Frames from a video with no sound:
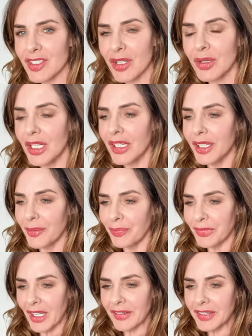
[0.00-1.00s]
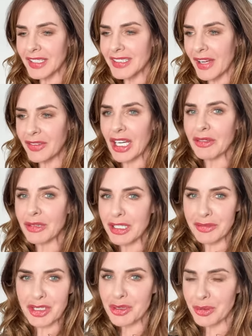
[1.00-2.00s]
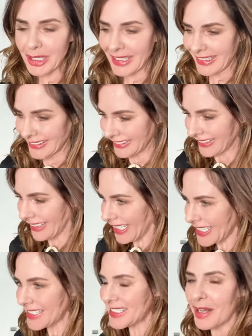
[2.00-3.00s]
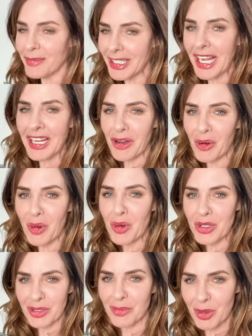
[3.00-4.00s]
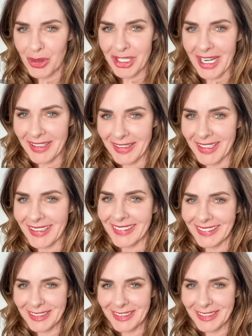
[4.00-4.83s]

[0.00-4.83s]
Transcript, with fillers: So I think never get rid of jewellery. It's something I hoard more than anything.